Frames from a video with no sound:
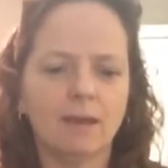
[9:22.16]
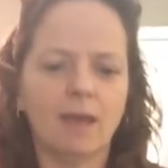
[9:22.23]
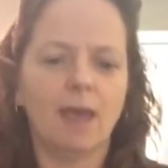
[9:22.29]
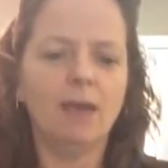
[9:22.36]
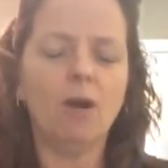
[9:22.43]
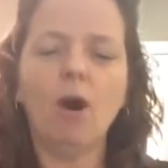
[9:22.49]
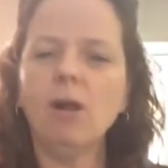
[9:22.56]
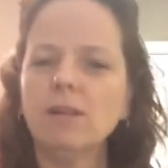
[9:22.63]

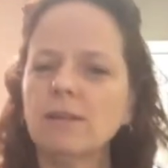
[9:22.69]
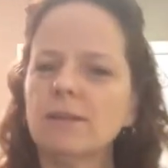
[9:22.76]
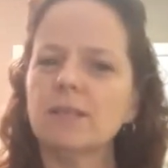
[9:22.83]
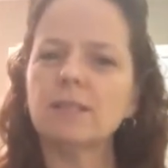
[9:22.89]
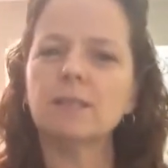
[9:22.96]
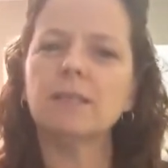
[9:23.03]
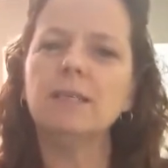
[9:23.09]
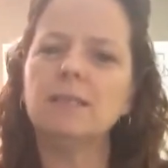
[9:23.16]
And all of
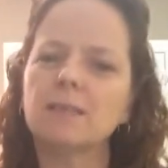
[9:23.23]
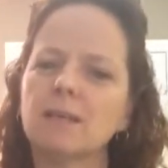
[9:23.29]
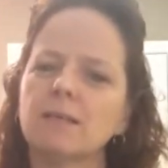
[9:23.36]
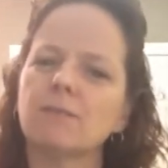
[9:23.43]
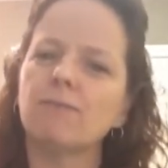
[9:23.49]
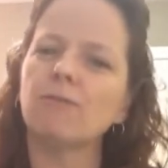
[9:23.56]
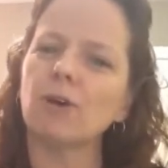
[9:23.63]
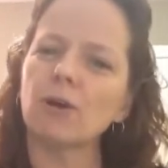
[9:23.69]
this leads
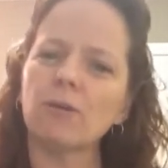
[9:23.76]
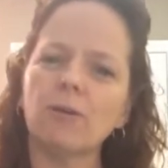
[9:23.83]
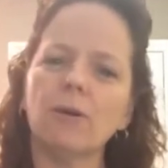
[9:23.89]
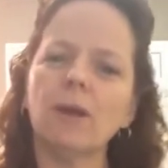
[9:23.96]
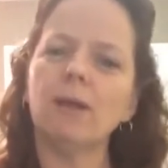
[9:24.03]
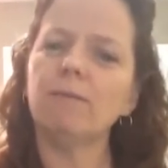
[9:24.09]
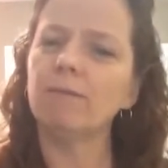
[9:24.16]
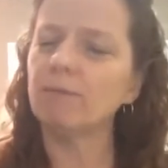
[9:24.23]
us further
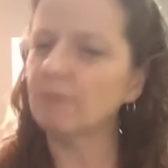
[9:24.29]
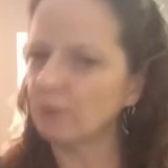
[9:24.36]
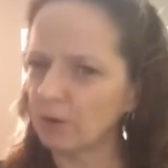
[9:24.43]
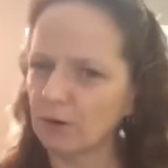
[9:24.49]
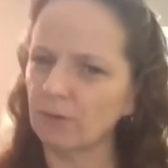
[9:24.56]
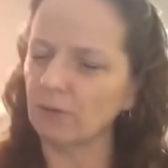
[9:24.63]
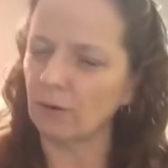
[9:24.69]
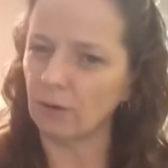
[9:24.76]
and
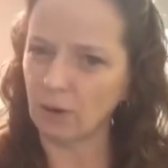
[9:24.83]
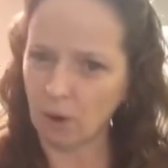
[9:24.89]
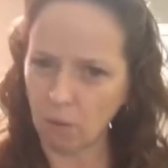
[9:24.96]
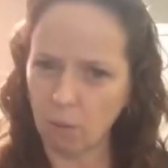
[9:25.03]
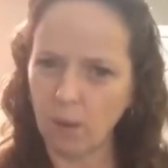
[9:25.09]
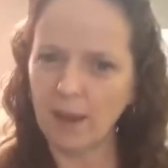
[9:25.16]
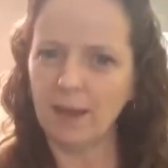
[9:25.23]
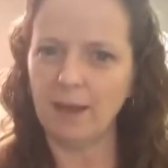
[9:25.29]
further
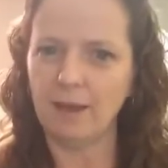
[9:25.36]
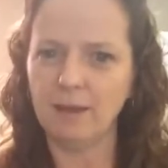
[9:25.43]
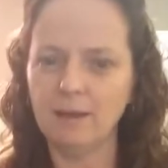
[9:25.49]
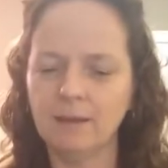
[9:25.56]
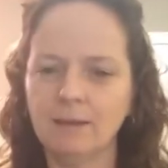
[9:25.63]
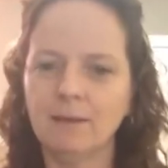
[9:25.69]
away